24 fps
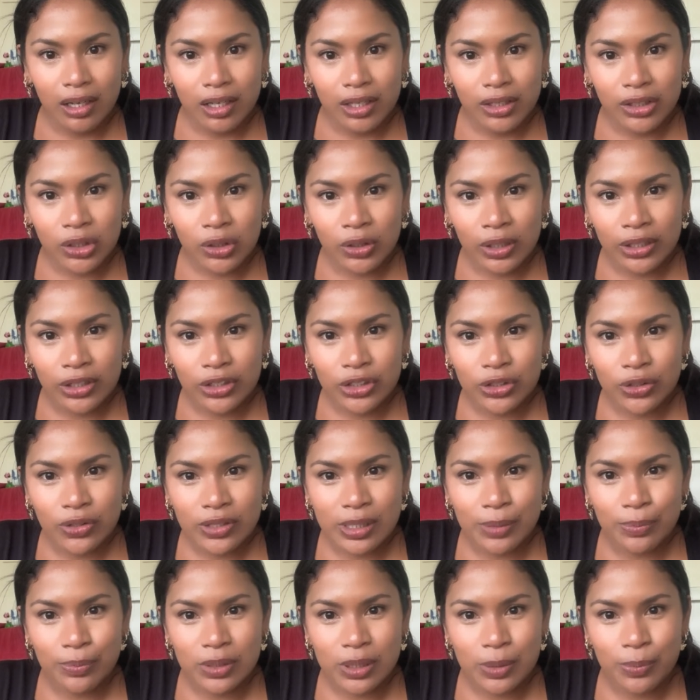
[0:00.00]
You gotta show
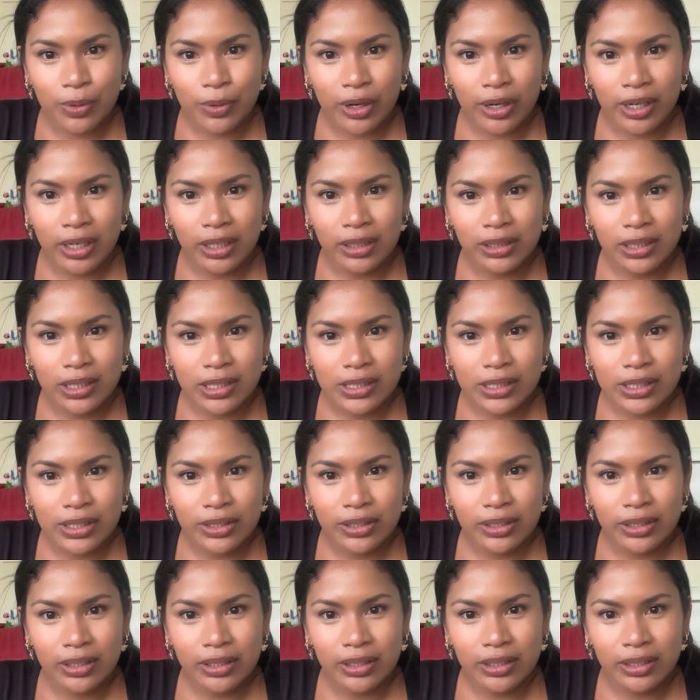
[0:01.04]
some support. It looks
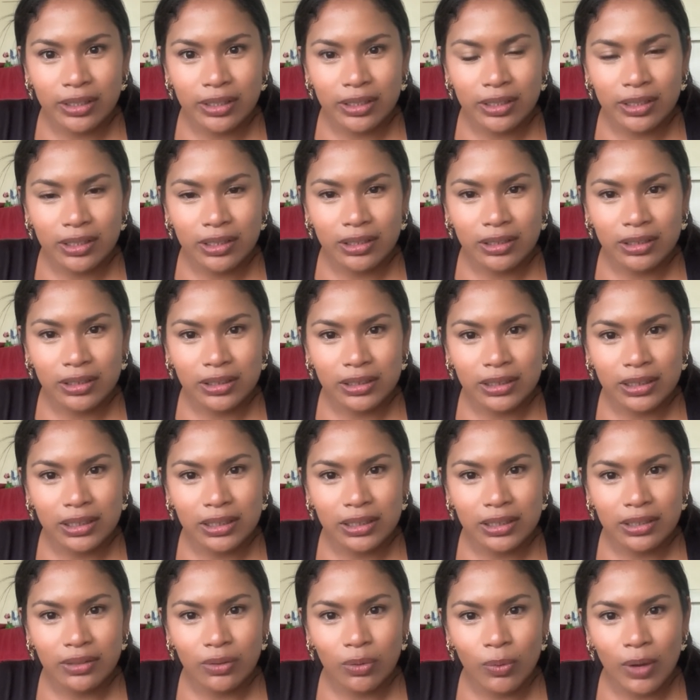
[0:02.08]
good.
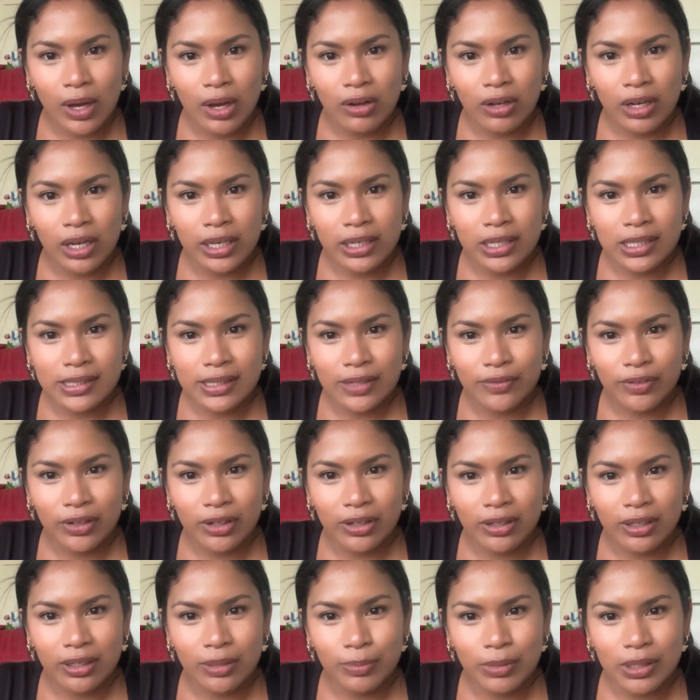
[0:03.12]
Wow, God is
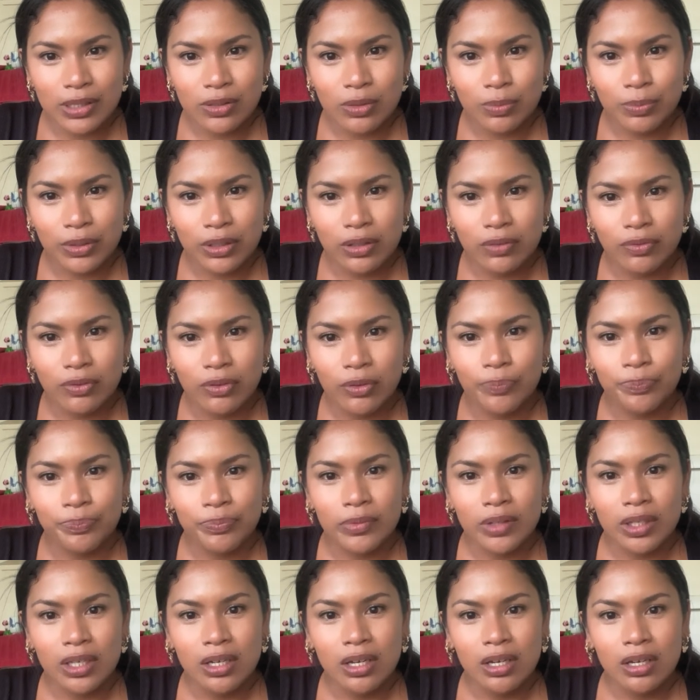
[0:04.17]
rocking me, so beautiful.
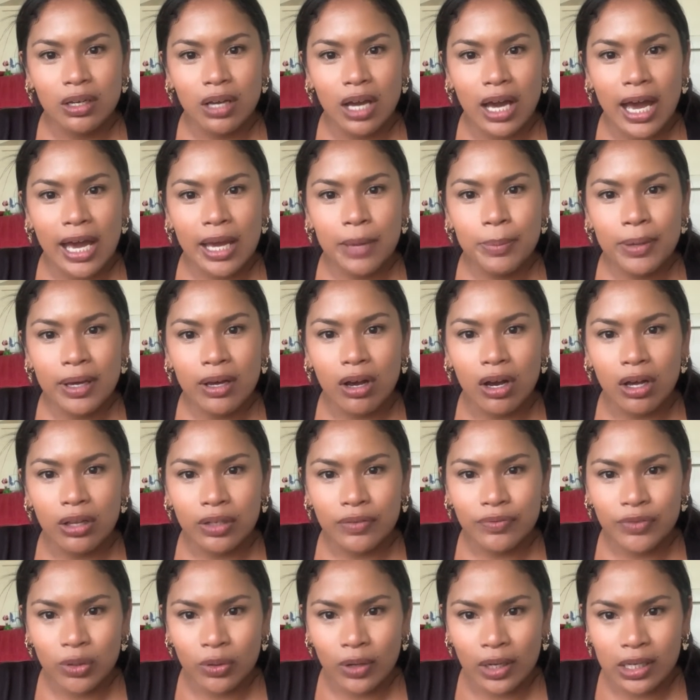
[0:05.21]
I bet all of
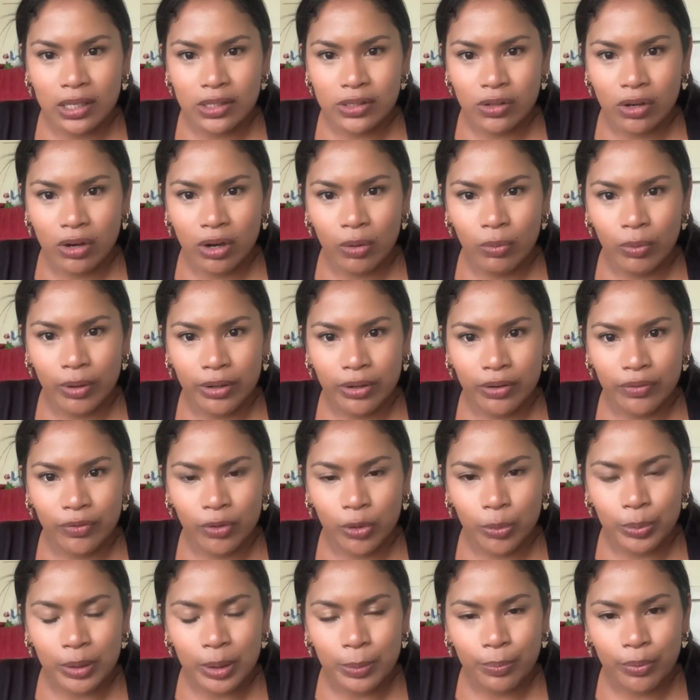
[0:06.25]
you guys are wonderful
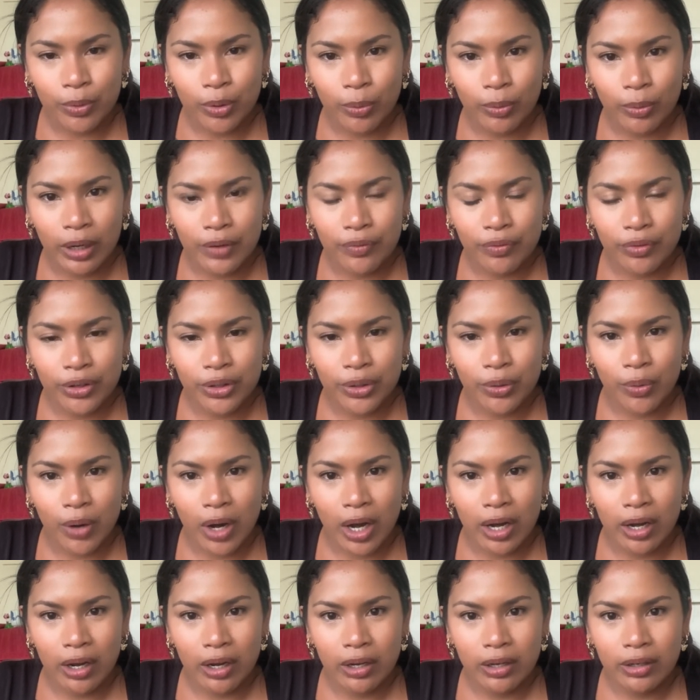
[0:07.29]
people wherever you
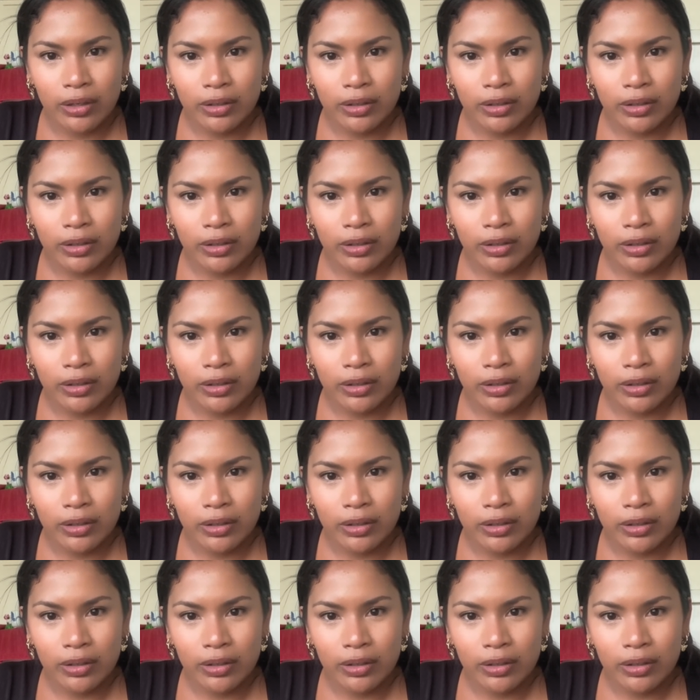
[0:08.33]
are.